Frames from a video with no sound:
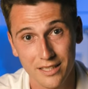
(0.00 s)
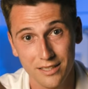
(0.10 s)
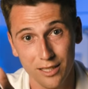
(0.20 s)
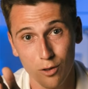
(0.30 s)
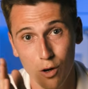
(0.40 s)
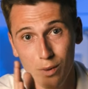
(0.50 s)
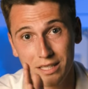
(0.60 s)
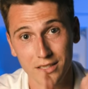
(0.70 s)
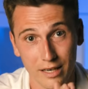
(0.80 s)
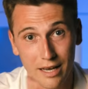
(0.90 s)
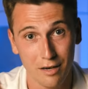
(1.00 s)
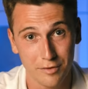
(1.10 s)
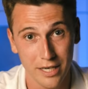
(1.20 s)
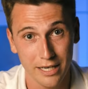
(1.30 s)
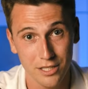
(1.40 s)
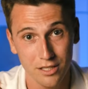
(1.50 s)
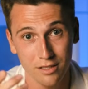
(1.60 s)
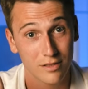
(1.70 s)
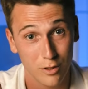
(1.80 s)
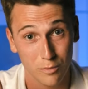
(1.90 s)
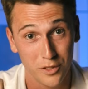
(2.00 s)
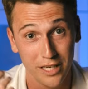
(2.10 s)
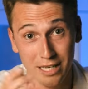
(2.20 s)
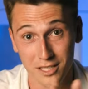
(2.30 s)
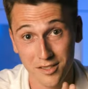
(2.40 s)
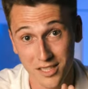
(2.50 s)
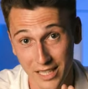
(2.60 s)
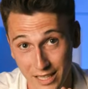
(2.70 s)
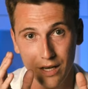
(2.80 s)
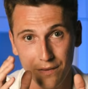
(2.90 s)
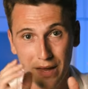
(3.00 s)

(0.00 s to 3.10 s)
So always, aviation, communication is key.